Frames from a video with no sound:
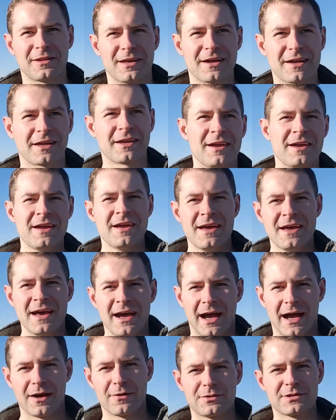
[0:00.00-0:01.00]
Like,
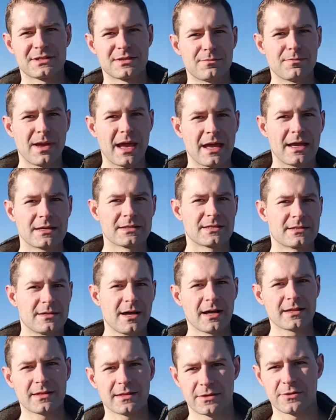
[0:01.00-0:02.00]
I was amazed,
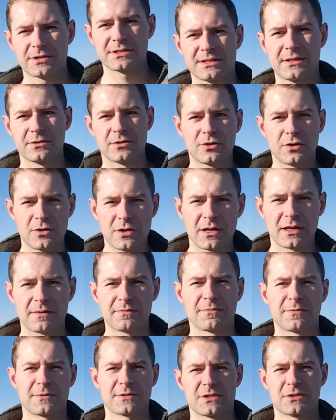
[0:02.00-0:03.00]
not that there isn't good
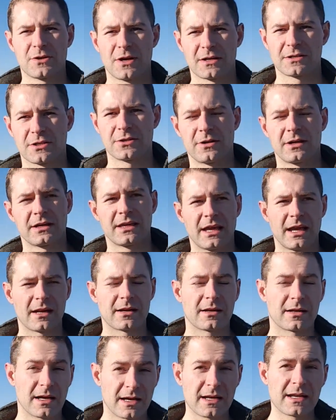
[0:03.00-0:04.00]
infrastructure in
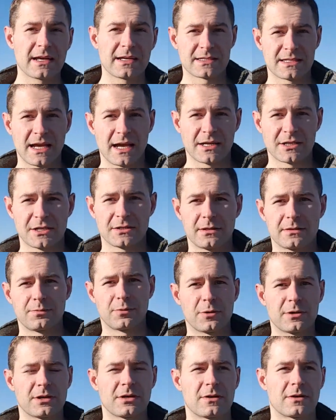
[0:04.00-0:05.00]
Canada, it is actually
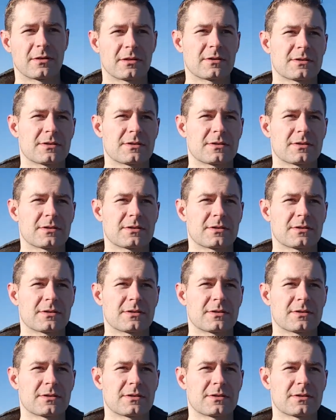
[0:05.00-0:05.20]
pretty good.